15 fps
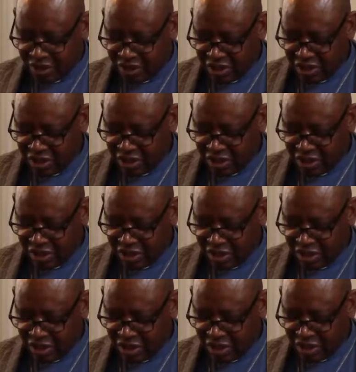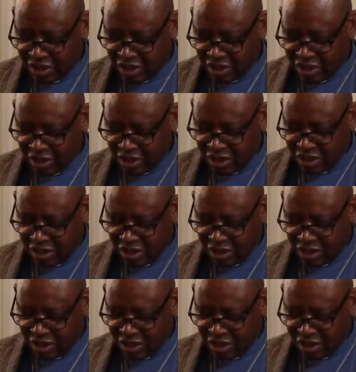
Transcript: Nobody speaks.